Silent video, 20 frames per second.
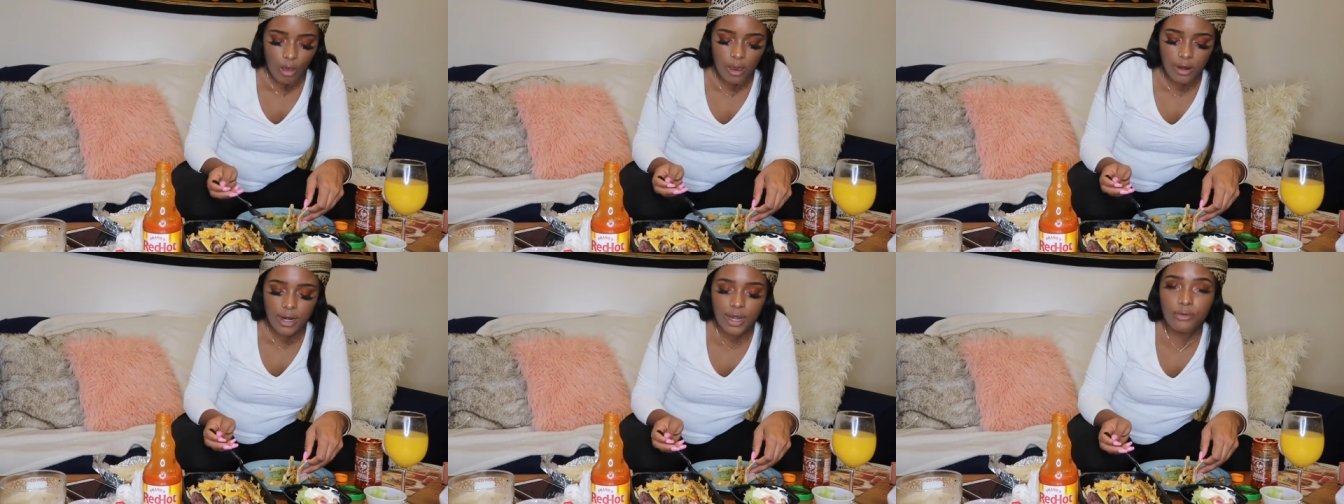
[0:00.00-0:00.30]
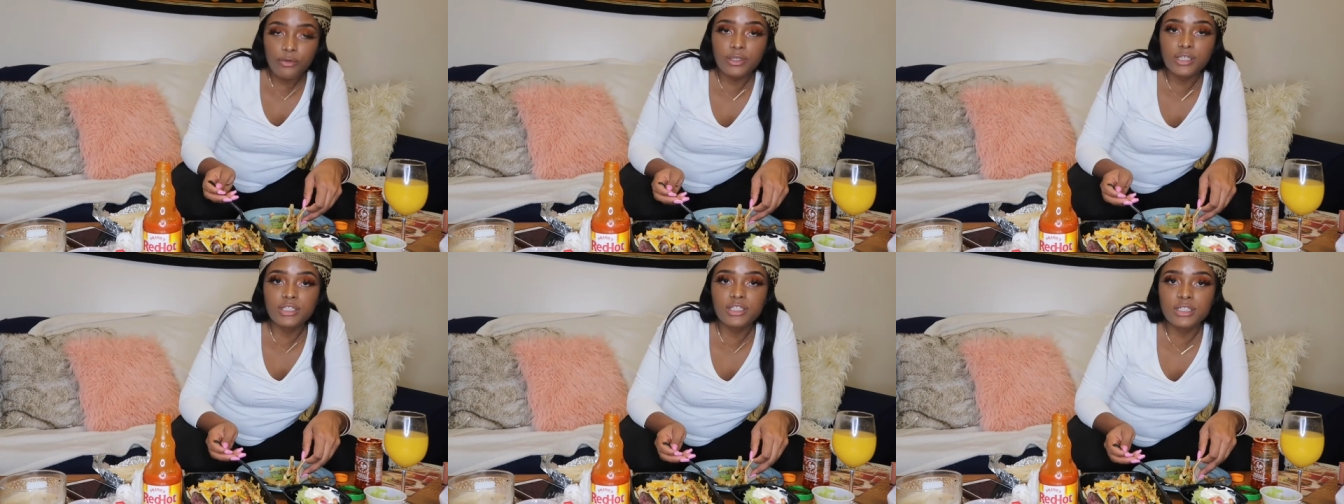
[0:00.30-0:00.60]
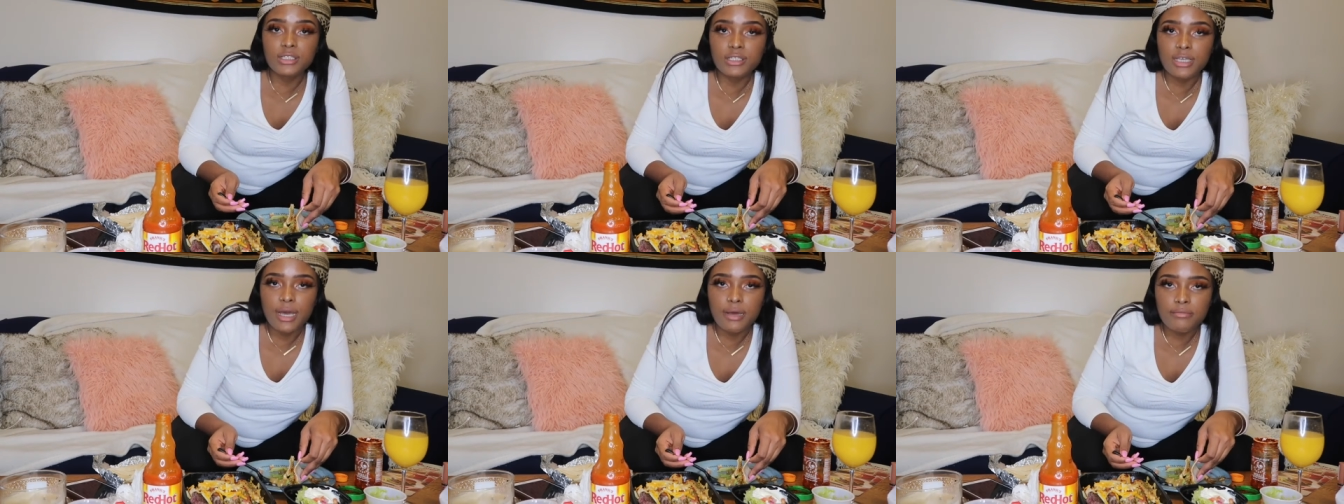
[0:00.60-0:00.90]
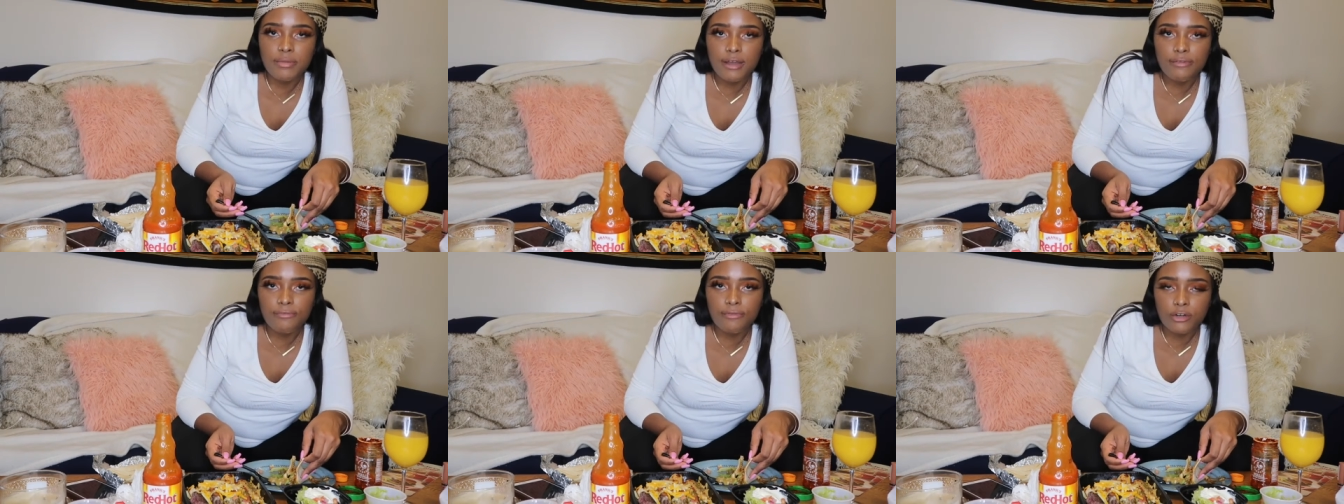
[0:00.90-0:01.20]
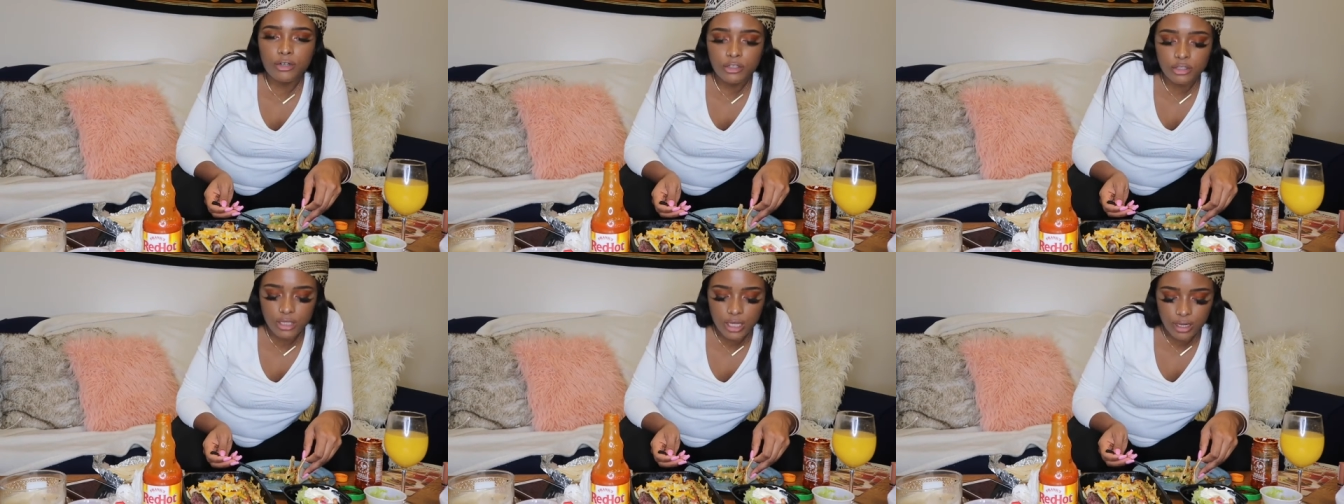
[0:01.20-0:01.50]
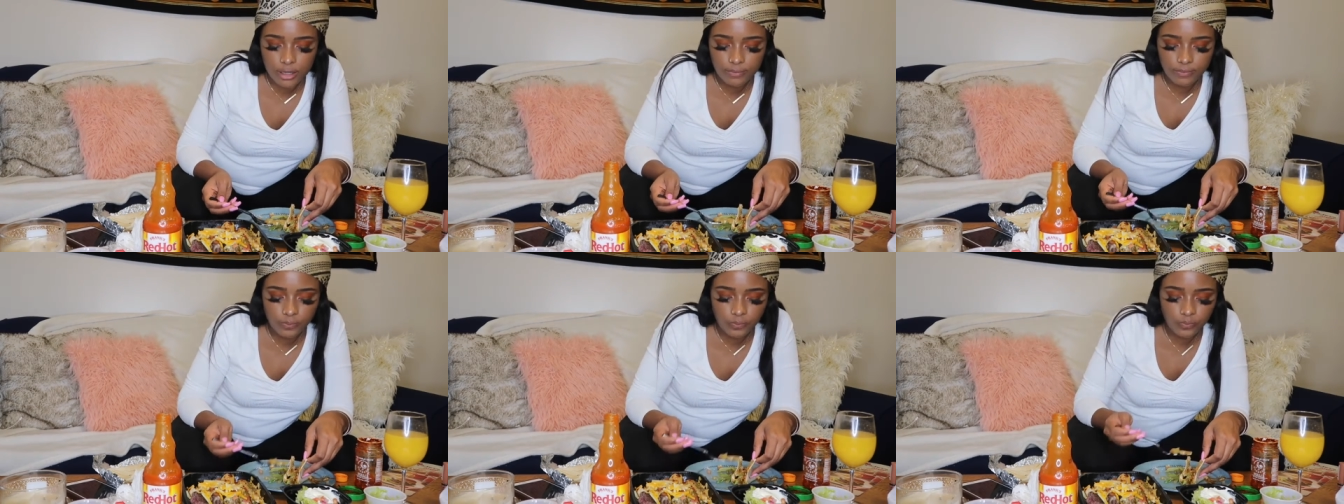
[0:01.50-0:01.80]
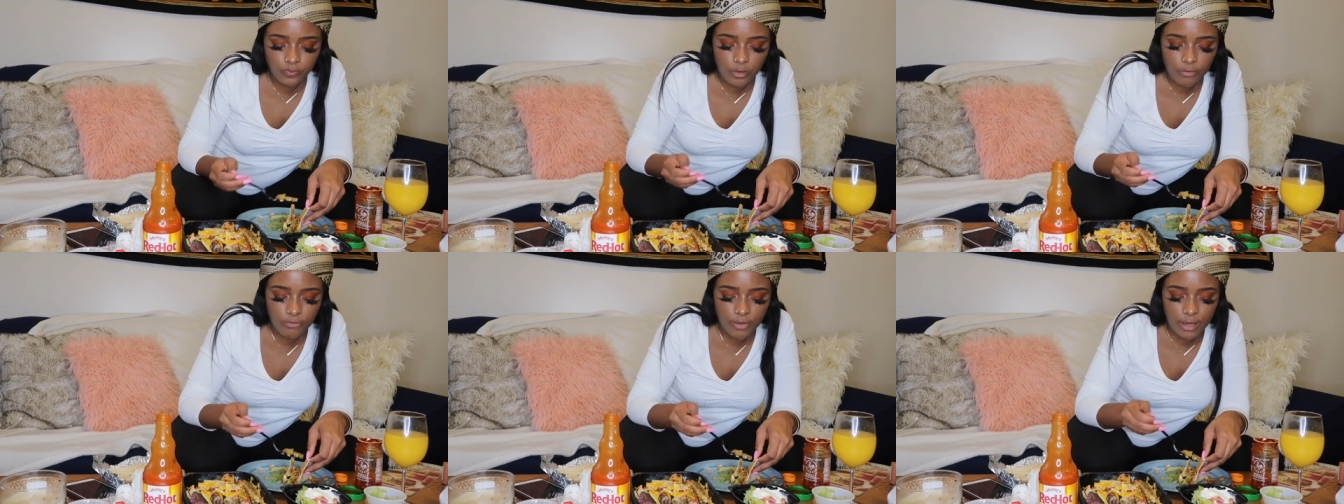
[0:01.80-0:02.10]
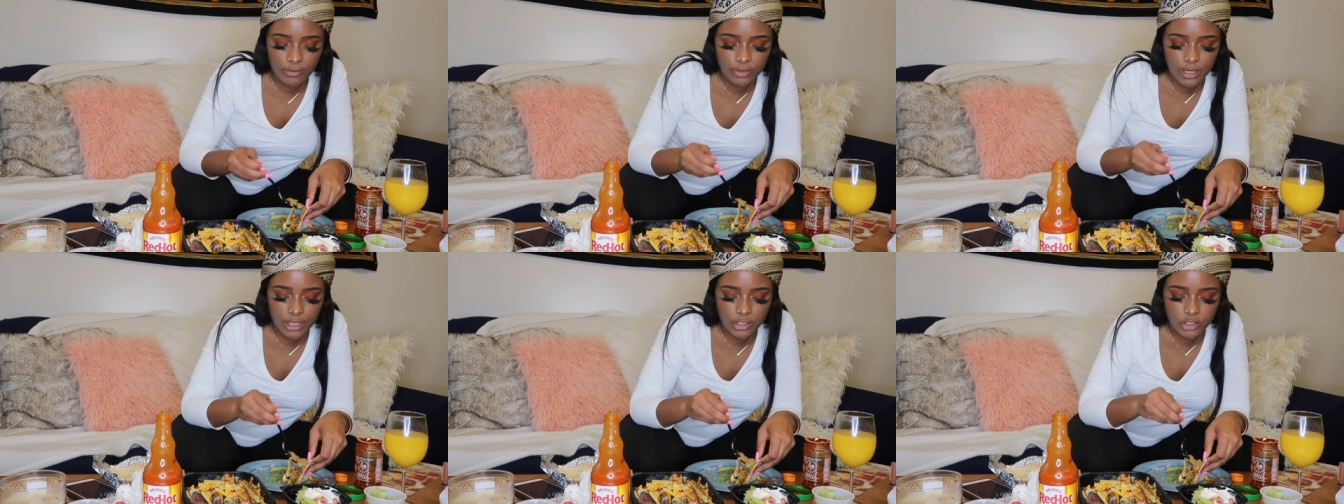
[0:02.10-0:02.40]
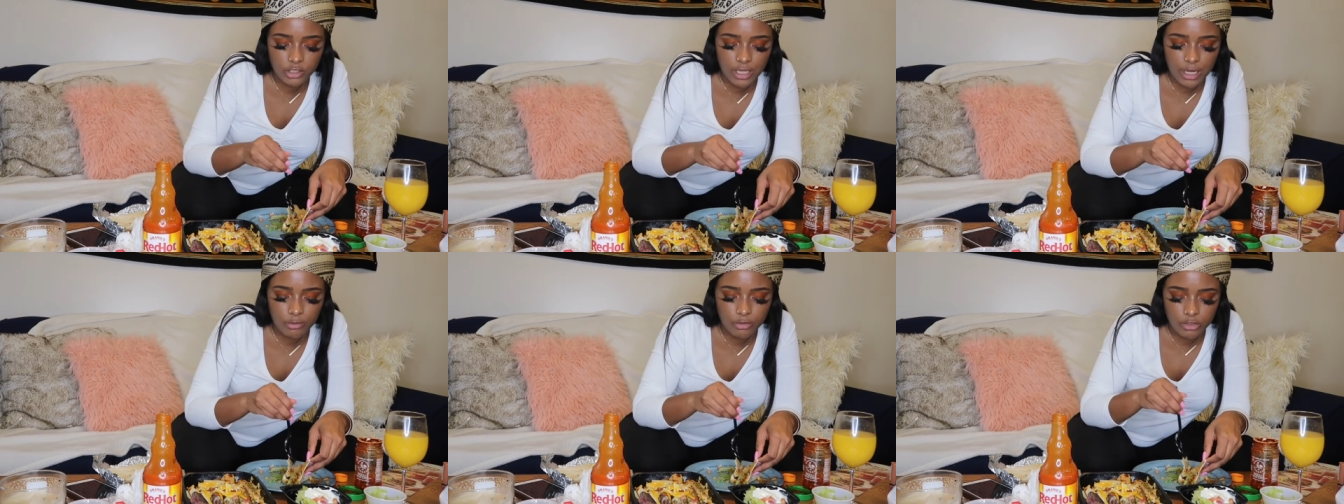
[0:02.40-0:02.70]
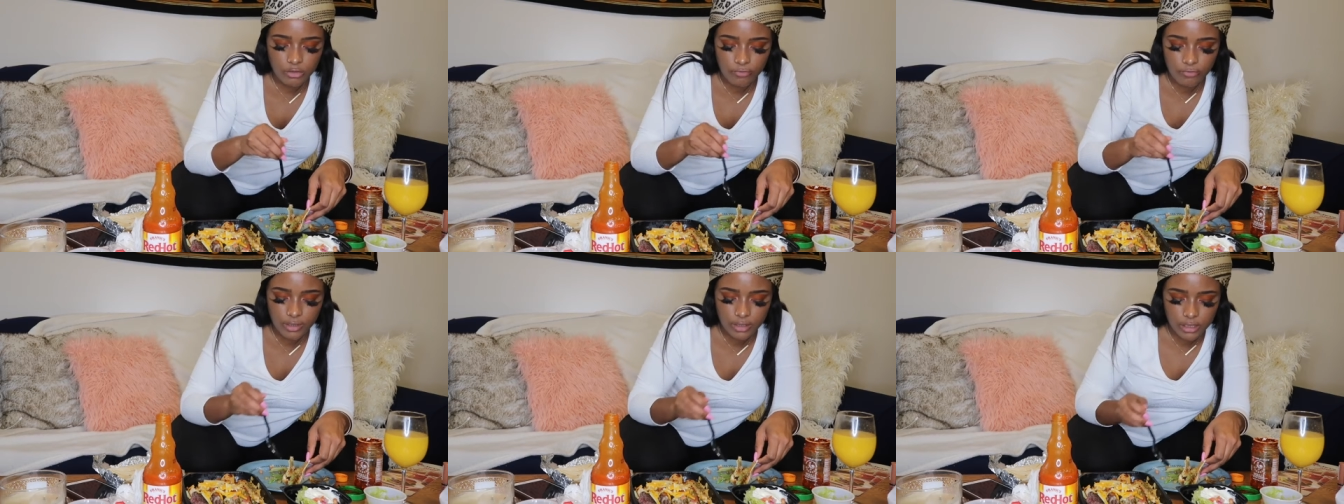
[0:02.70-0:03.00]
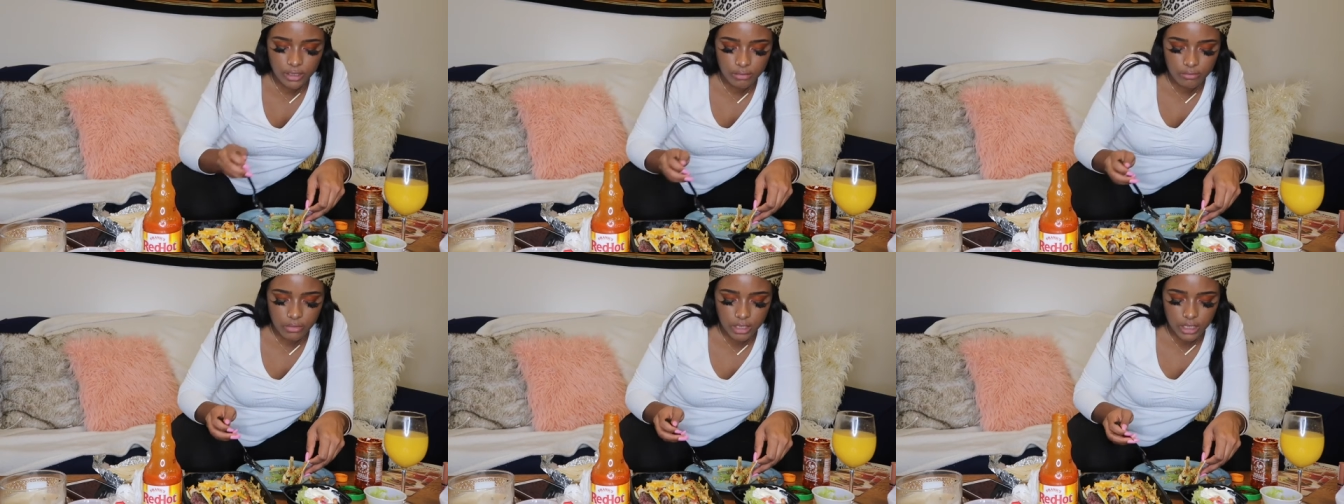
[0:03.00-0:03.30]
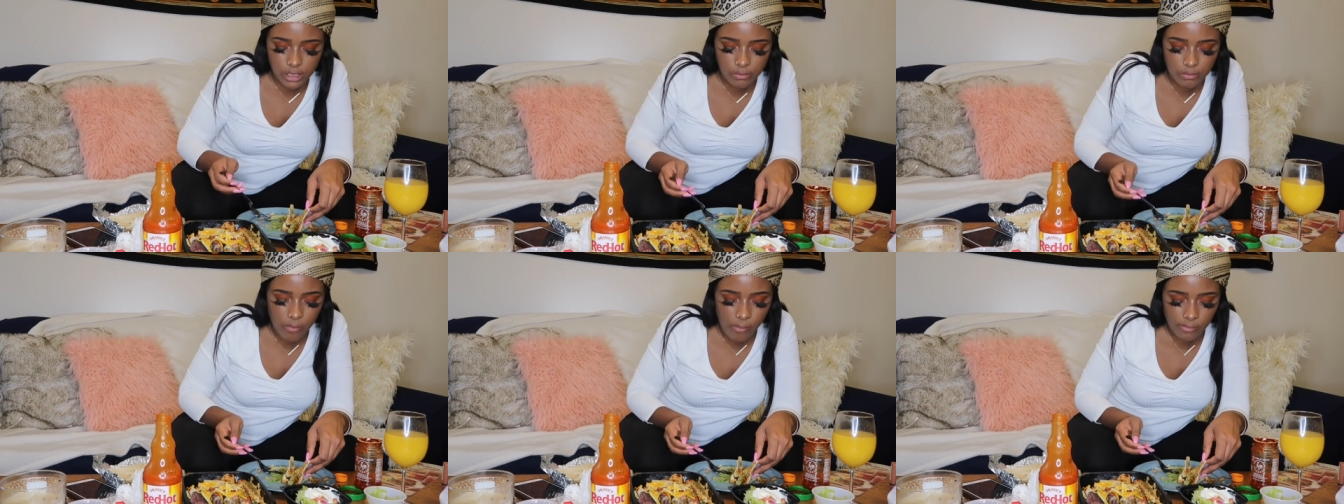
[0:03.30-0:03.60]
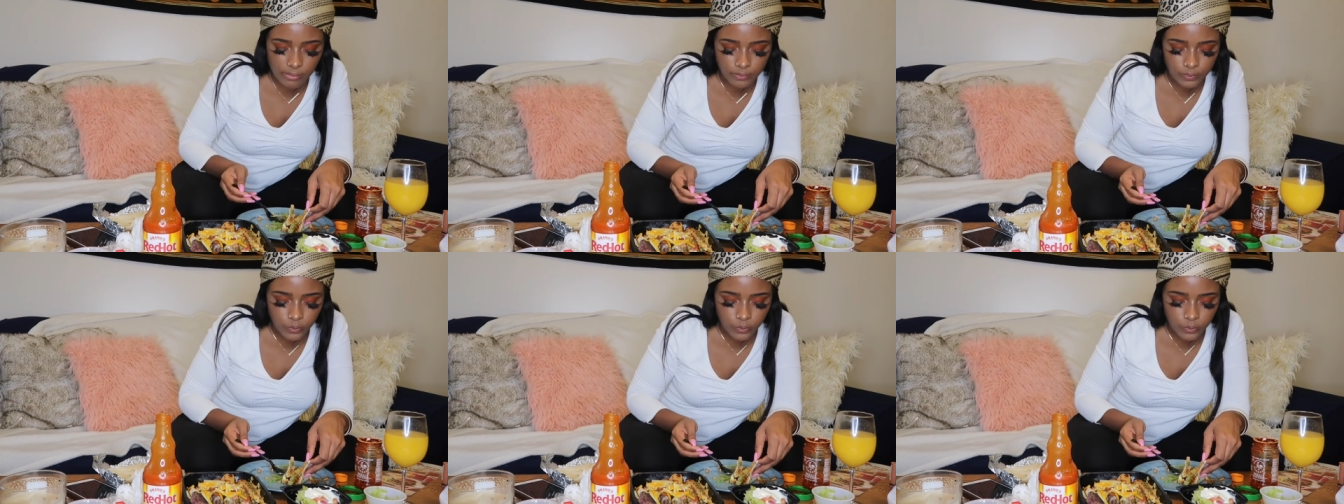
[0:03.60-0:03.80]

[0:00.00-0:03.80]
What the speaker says: And I really didn't get my first like foundation that was fit to me